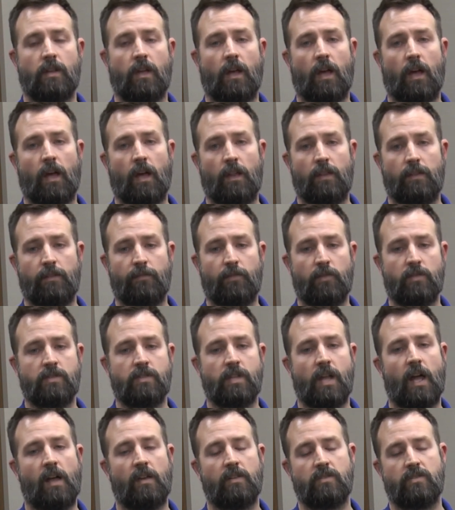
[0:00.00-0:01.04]
The first
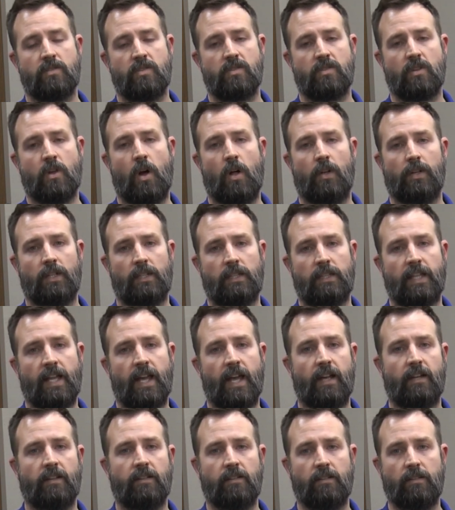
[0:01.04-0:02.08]
style is just called a
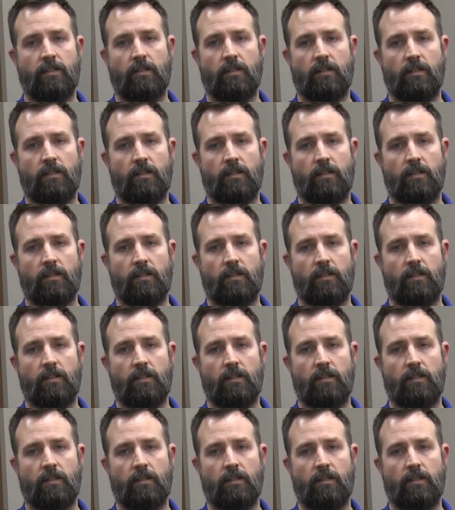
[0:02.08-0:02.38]
legged